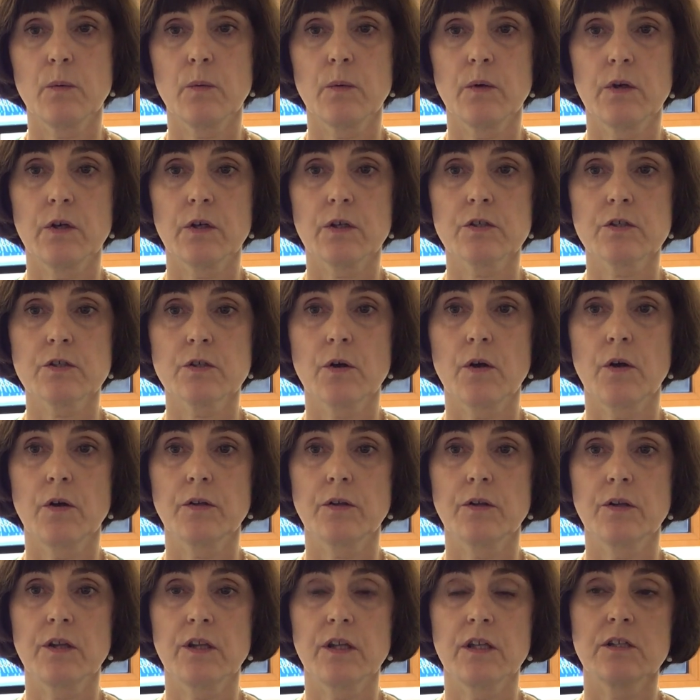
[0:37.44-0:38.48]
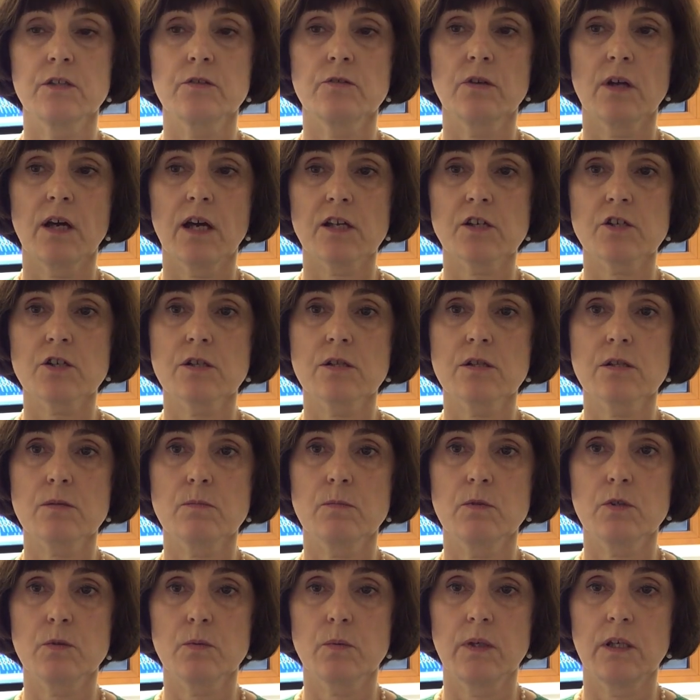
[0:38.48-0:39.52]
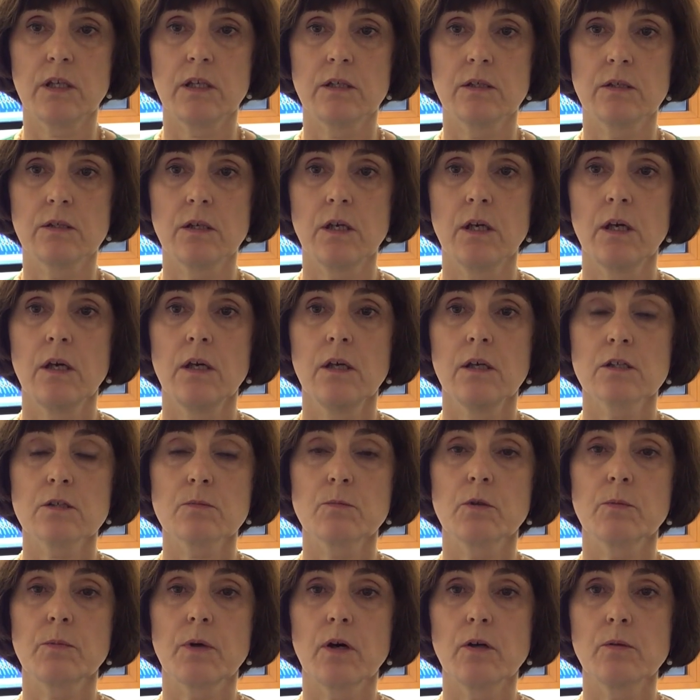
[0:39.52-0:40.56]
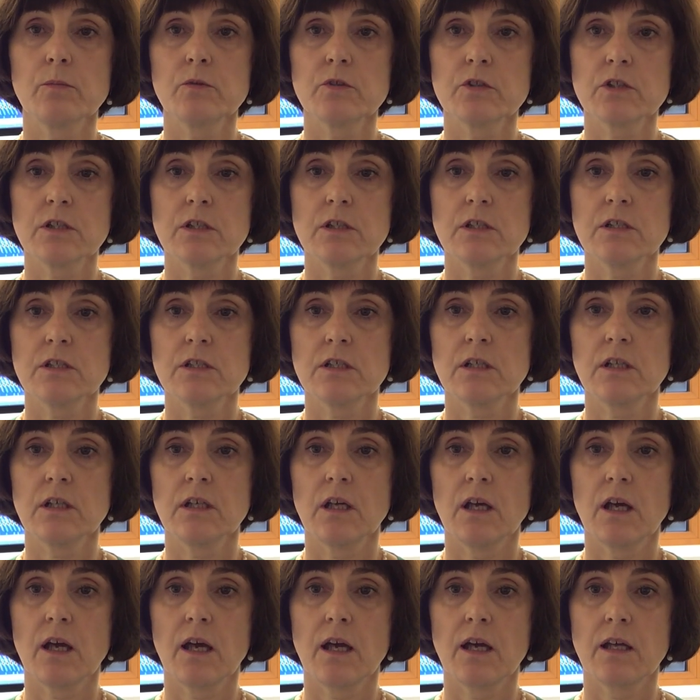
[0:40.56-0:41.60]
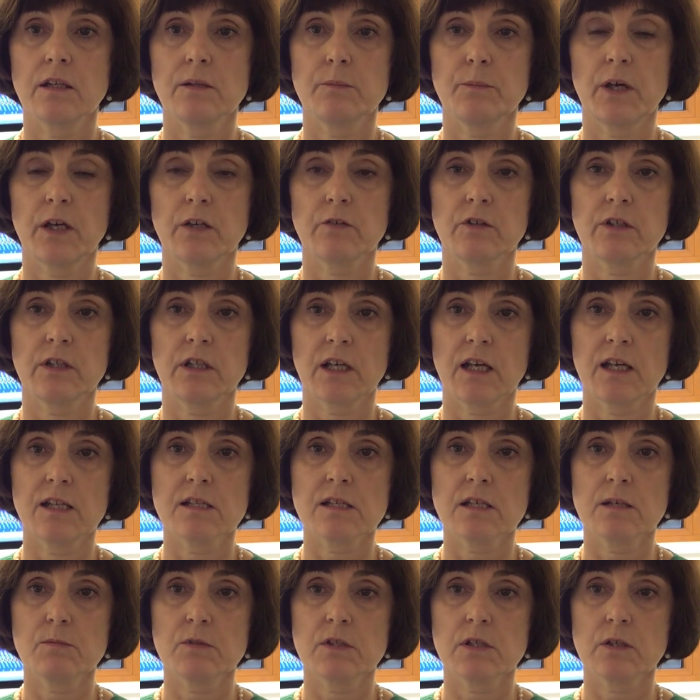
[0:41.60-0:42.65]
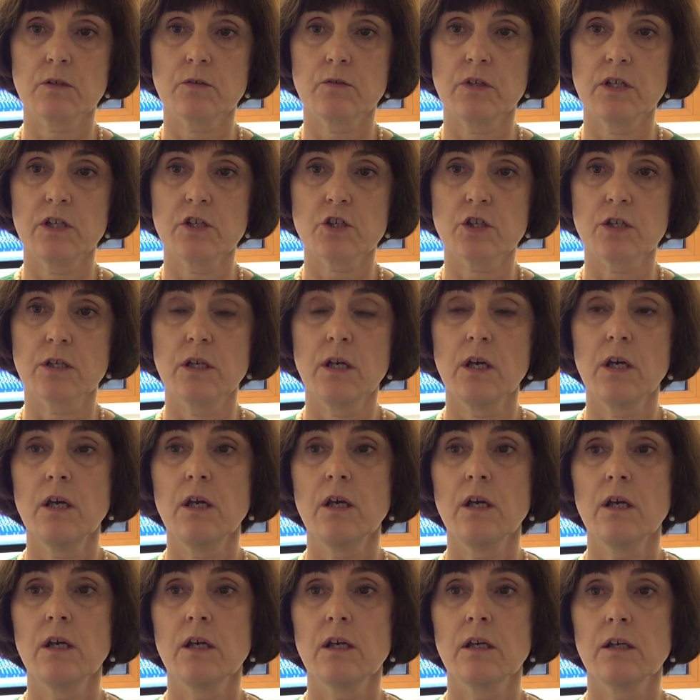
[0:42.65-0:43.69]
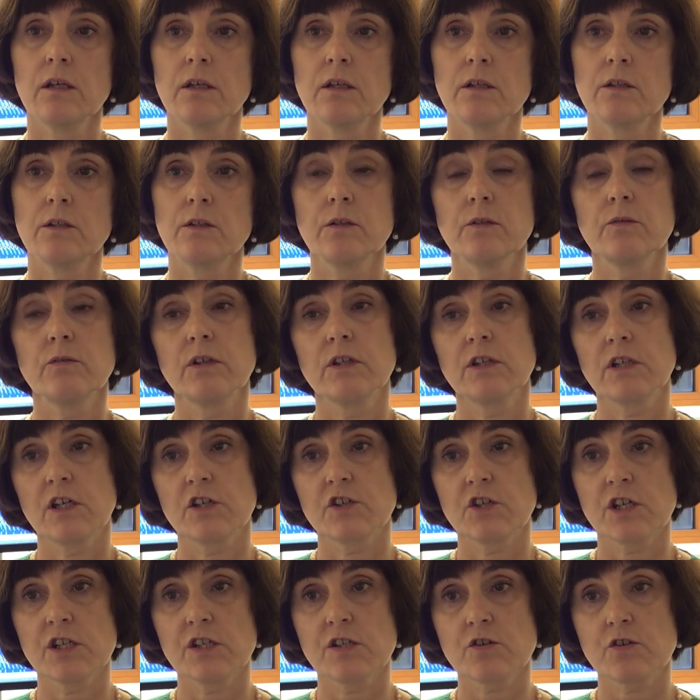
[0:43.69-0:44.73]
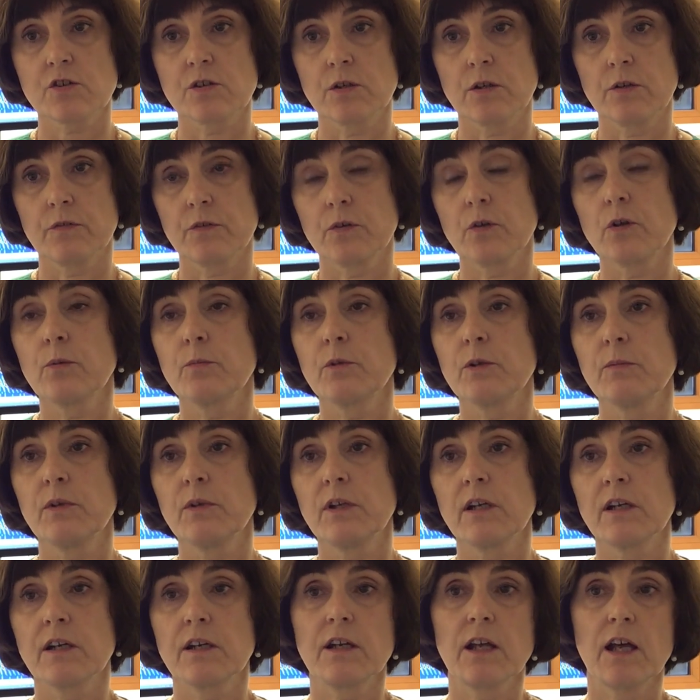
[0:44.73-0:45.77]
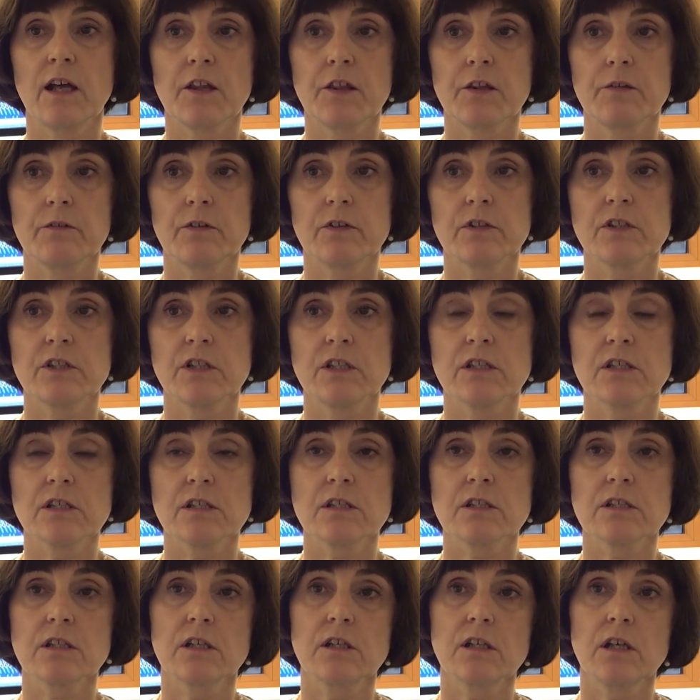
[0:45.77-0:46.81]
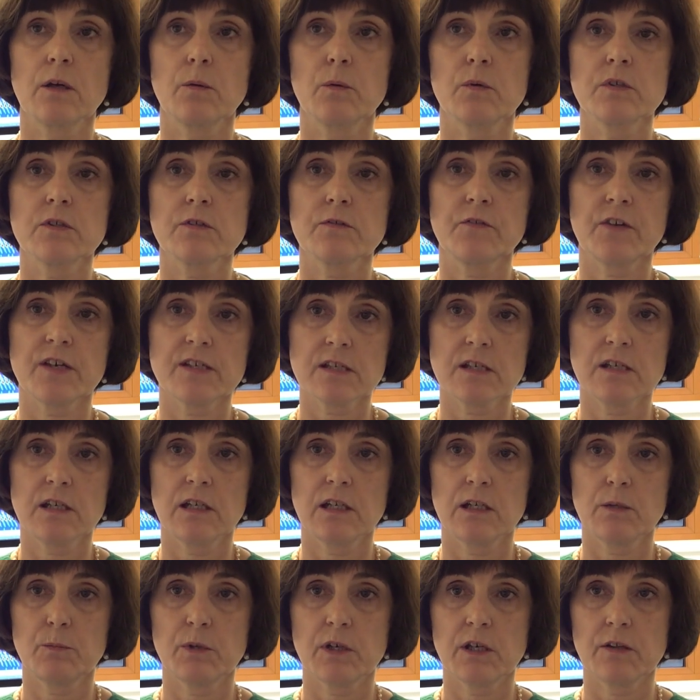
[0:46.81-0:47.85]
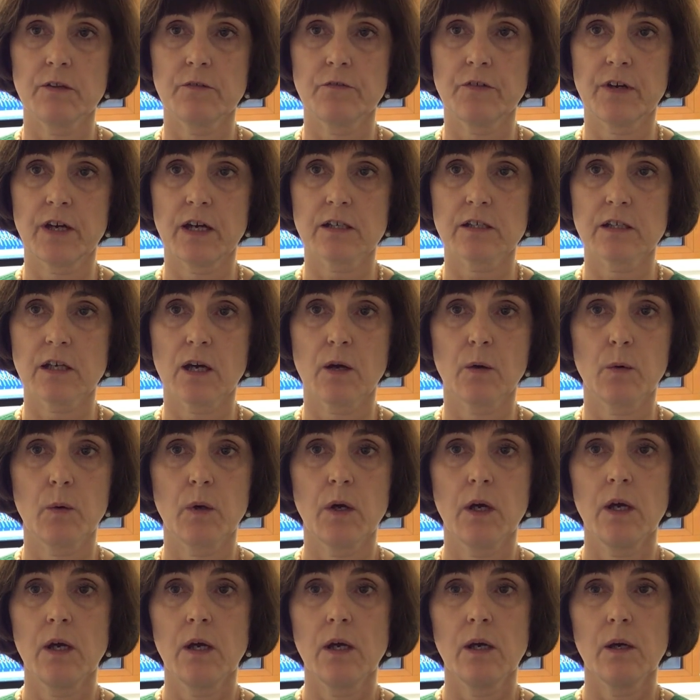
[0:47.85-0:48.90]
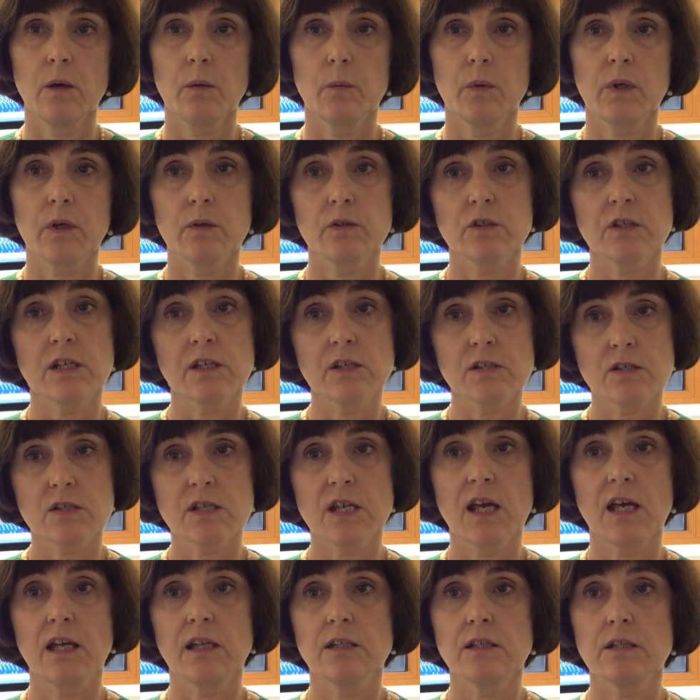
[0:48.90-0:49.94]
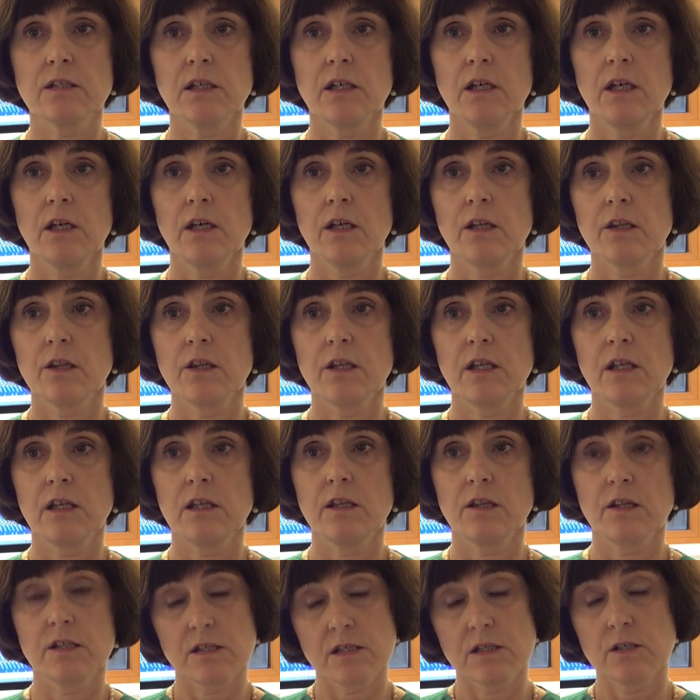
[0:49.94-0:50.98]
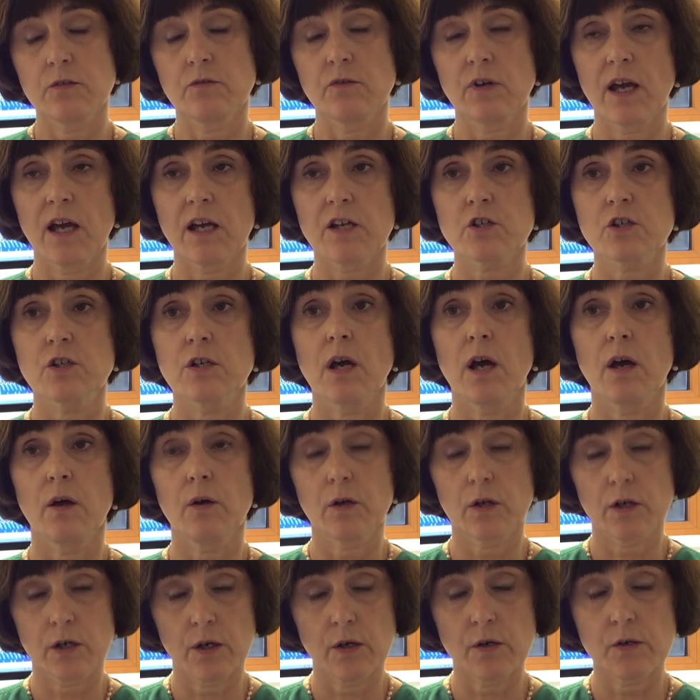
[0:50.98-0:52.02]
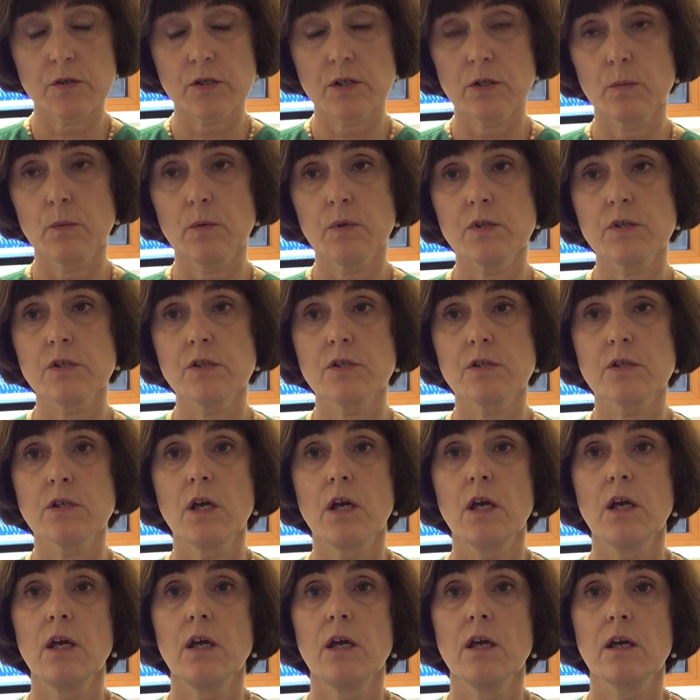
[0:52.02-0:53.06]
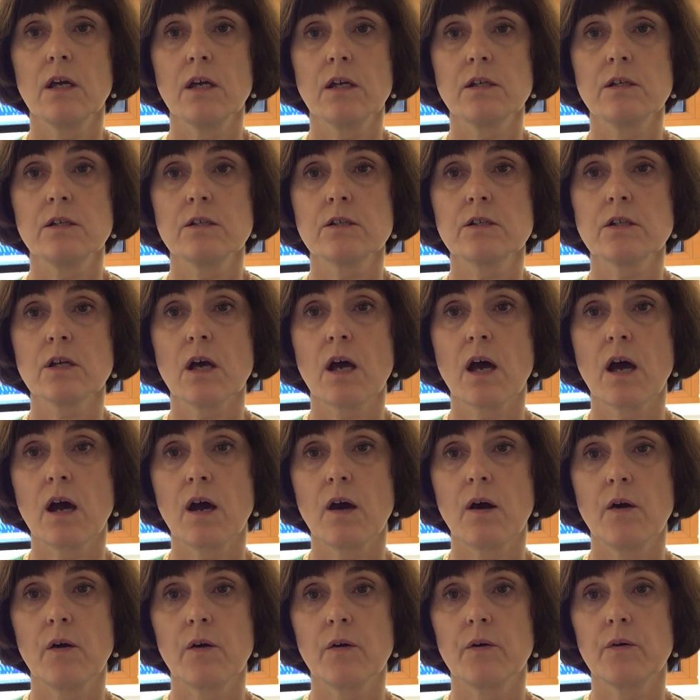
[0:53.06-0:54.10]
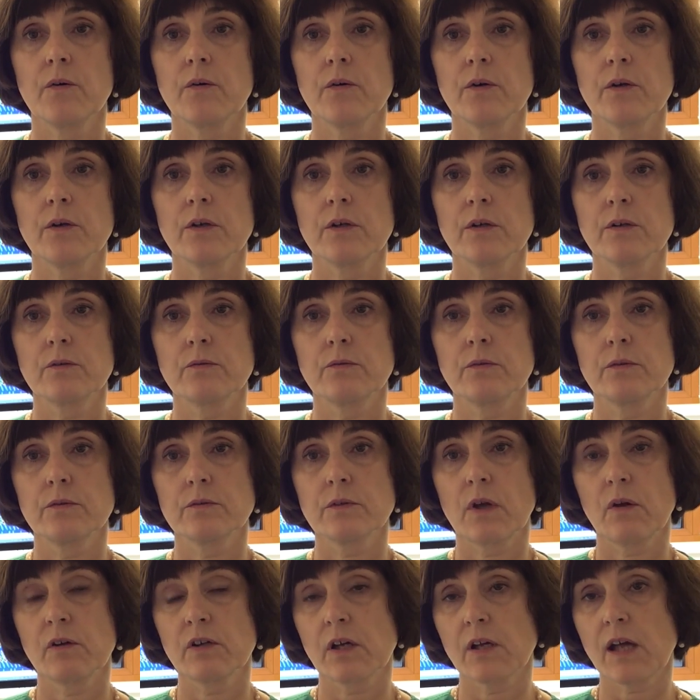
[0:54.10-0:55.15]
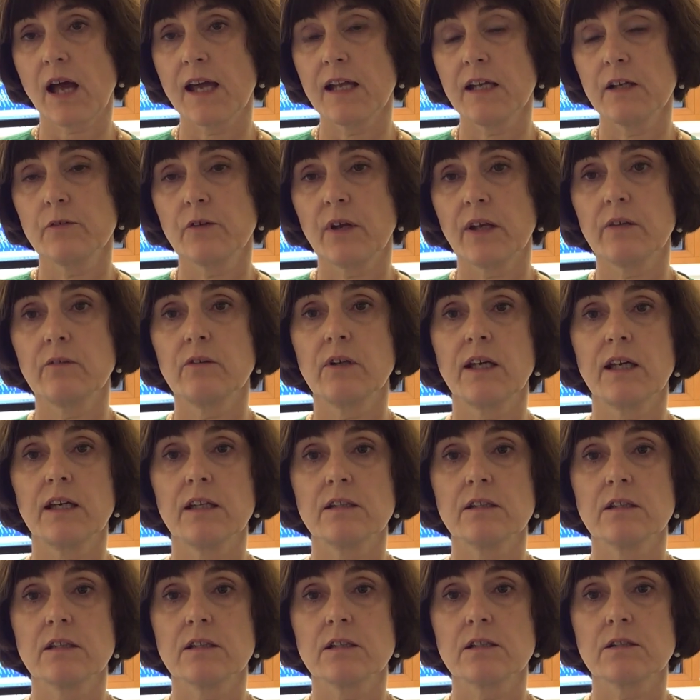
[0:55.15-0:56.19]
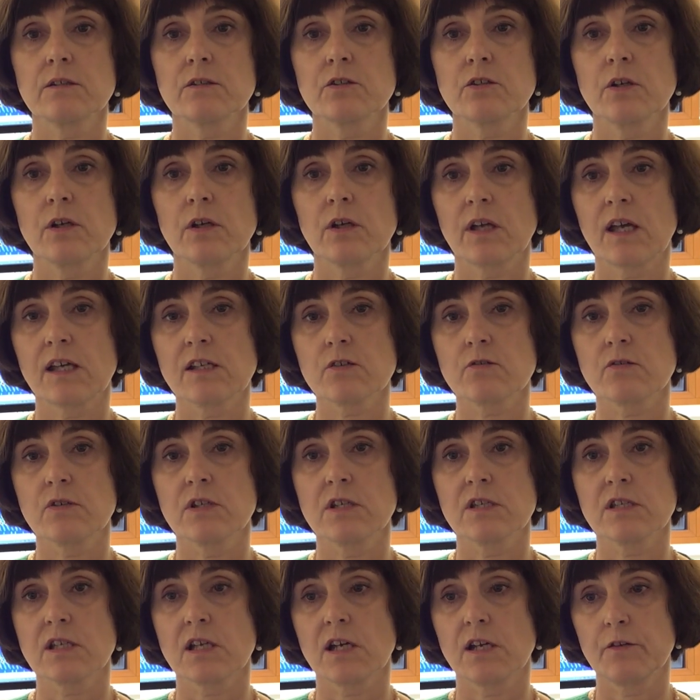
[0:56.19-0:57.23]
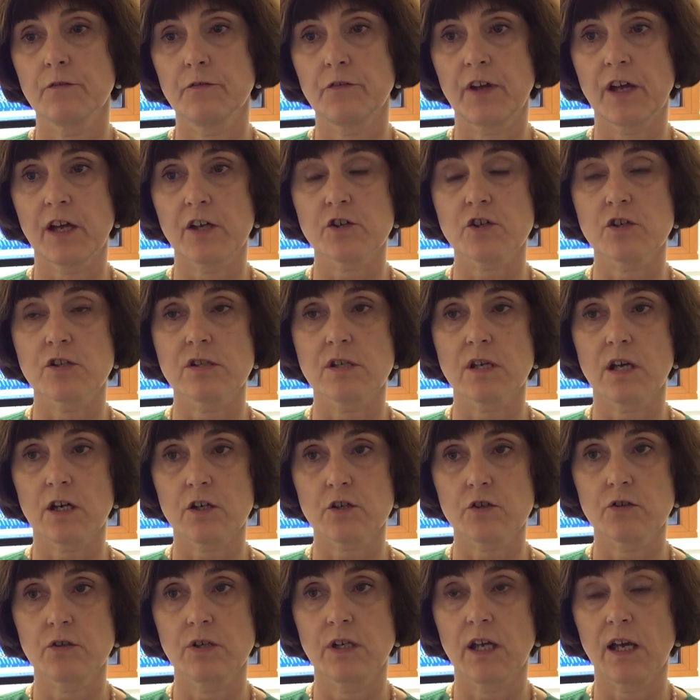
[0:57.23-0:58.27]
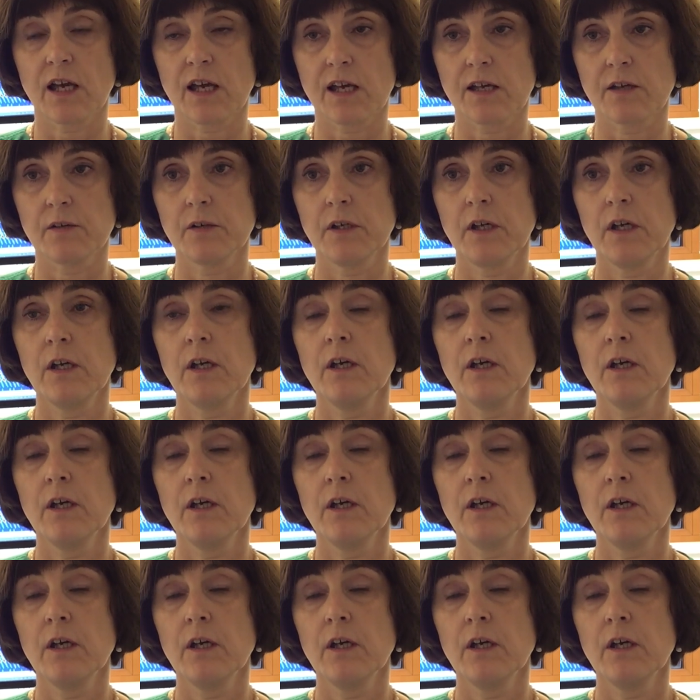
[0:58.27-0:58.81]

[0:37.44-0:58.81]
worked on the interactions between small bowel motility and pancreatic enzyme secretion during digestion of a normal meal in healthy volunteers. And I was fascinated by the fact how we could understand this interaction, how close it was, and how highly regulated gastrointestinal functions actually are.